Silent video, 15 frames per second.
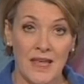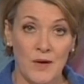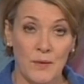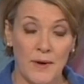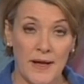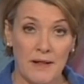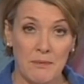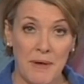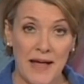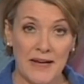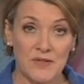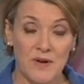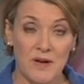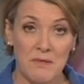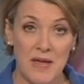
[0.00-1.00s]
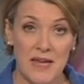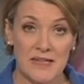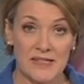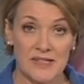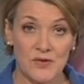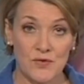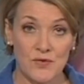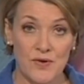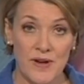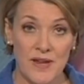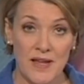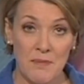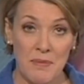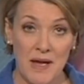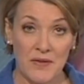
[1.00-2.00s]
Well, back to our main
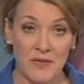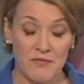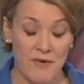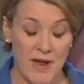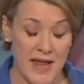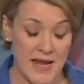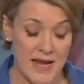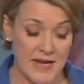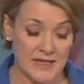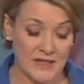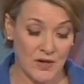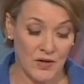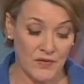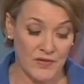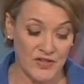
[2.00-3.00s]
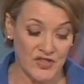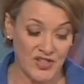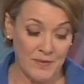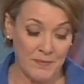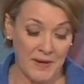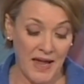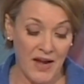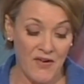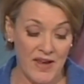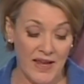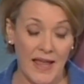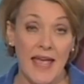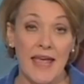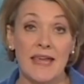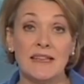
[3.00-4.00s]
story about the raid on the ship
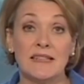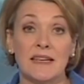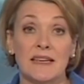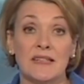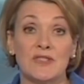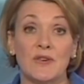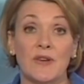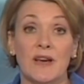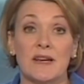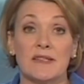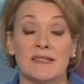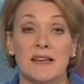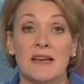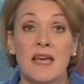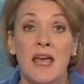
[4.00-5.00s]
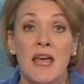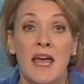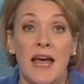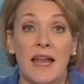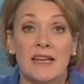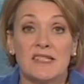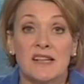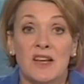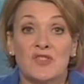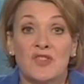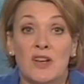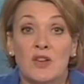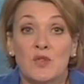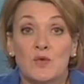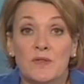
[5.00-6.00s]
carrying aid into Gaza.
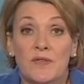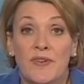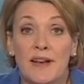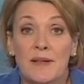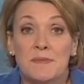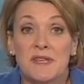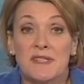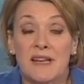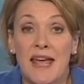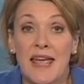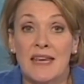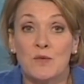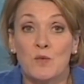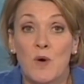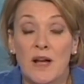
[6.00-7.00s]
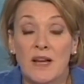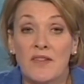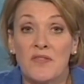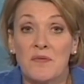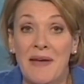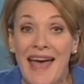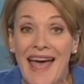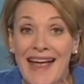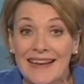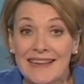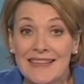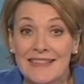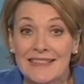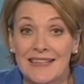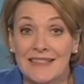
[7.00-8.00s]
Alexandra Lort-Phillips is an aid worker from
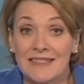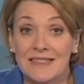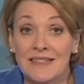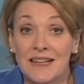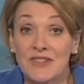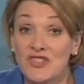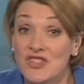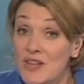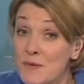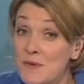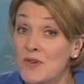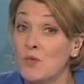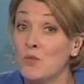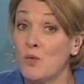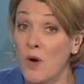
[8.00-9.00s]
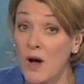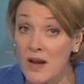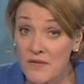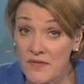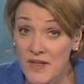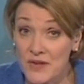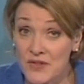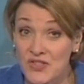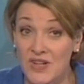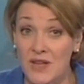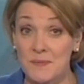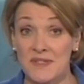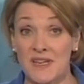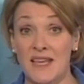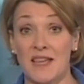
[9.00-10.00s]
Hackney in London, and she was on one of those
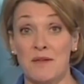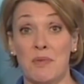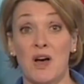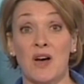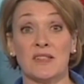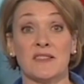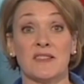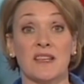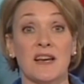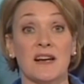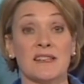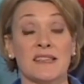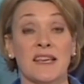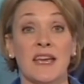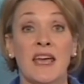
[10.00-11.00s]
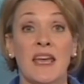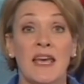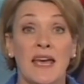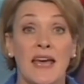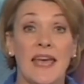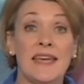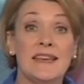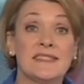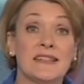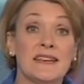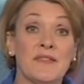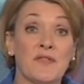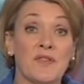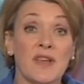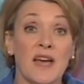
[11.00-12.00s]
ships taking part in the Gaza aid
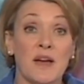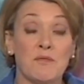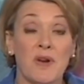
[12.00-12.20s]
delivery.